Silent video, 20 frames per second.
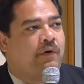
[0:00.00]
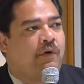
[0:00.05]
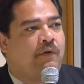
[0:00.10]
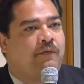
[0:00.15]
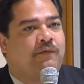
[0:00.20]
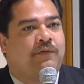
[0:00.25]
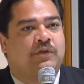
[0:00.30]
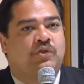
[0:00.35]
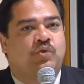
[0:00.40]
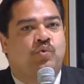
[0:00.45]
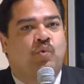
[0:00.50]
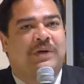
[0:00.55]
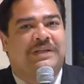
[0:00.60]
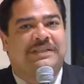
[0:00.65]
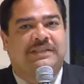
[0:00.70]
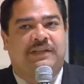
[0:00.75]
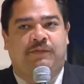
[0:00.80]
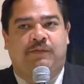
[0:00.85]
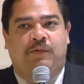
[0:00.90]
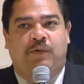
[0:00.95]
over
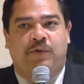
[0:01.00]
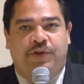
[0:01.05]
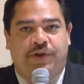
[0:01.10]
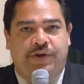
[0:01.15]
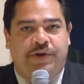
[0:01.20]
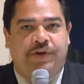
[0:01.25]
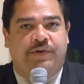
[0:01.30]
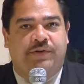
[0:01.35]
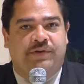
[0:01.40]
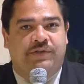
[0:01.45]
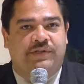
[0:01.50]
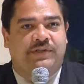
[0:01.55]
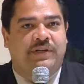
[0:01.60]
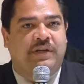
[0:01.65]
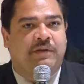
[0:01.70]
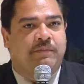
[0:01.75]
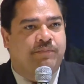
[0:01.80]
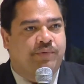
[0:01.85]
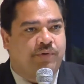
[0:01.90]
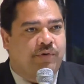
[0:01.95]
24
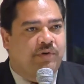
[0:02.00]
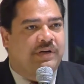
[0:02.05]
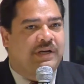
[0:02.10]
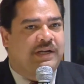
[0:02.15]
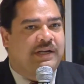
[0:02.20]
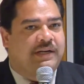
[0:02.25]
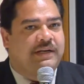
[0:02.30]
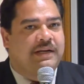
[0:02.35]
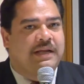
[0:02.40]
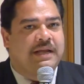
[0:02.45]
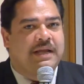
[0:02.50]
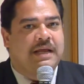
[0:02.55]
years in Brooklyn,